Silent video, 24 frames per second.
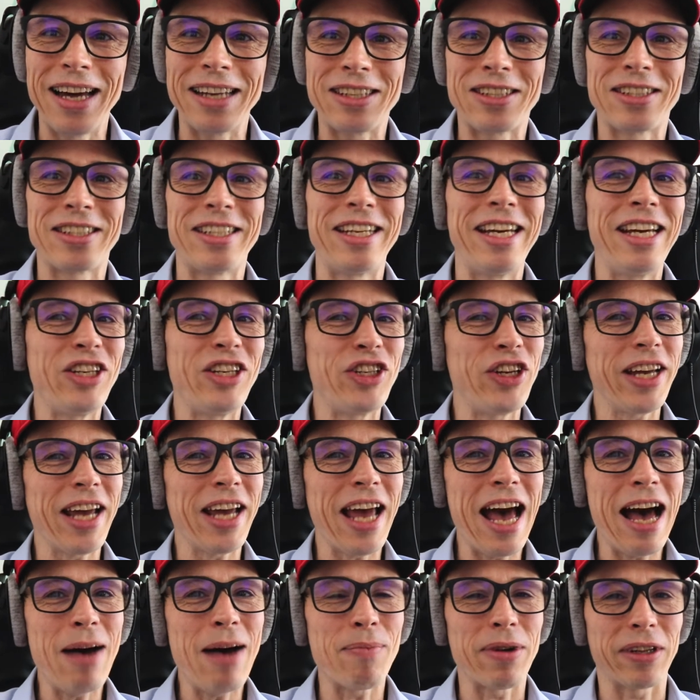teaching
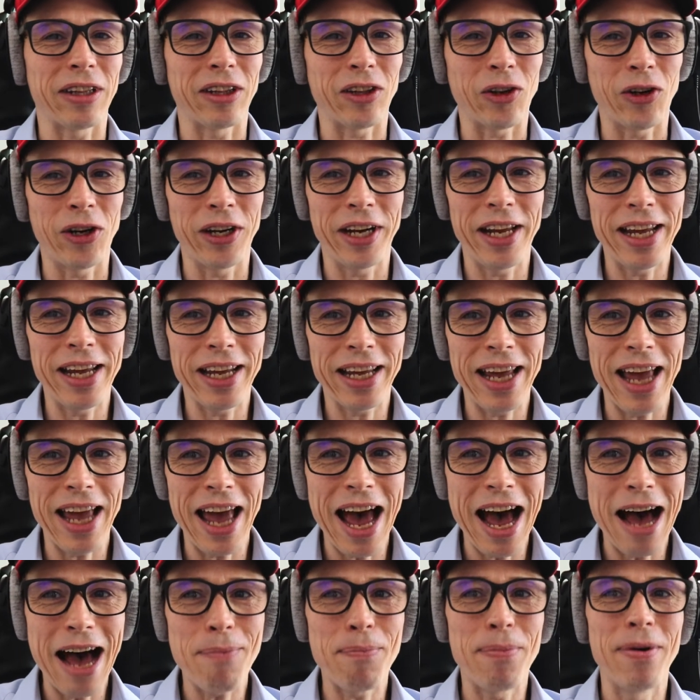app, a learning
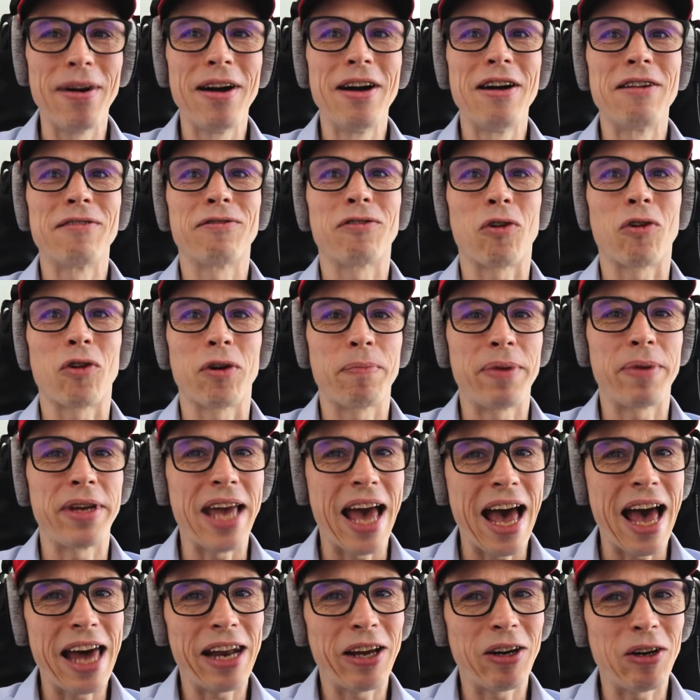app for
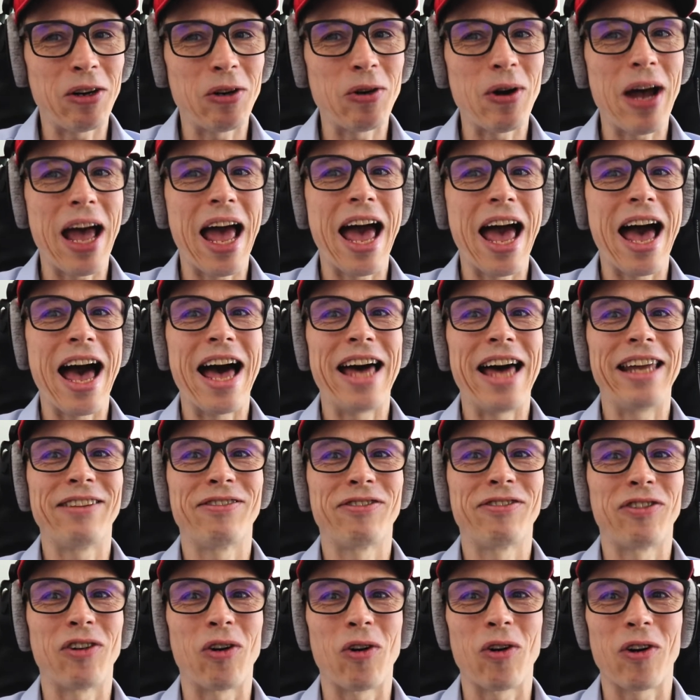piano and
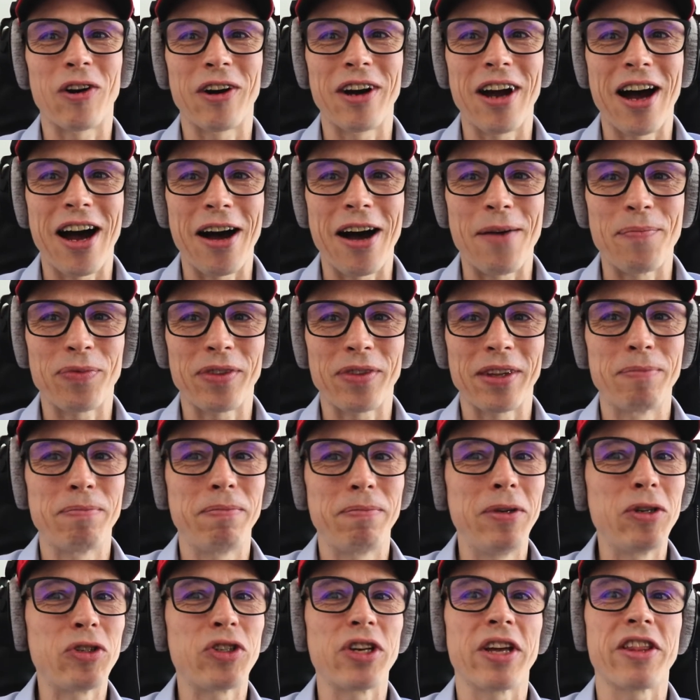for
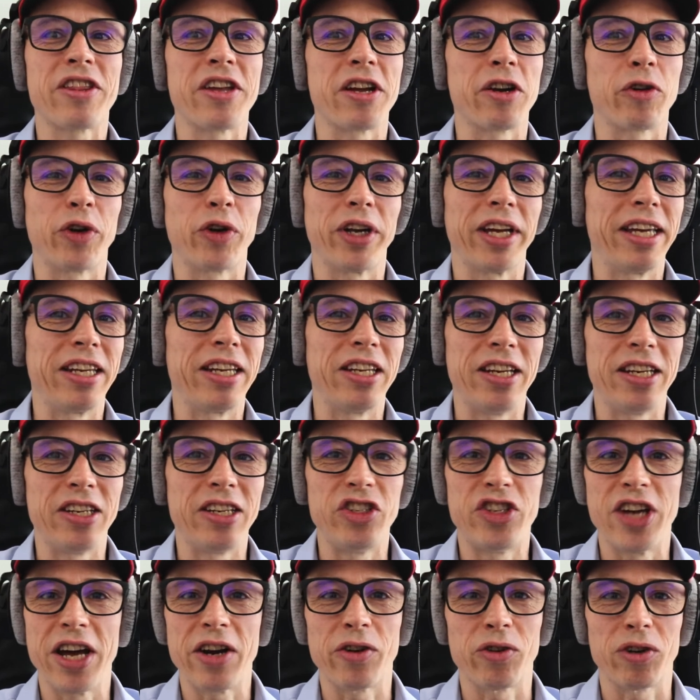music theory
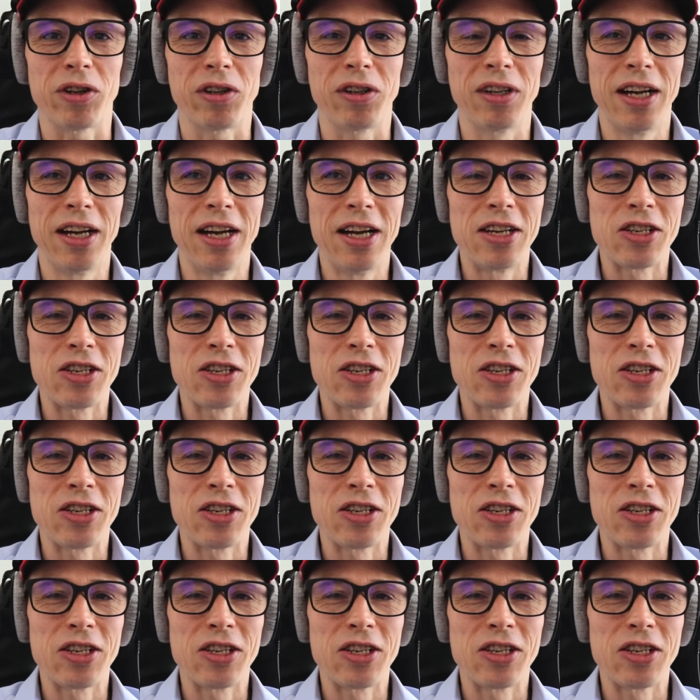in general.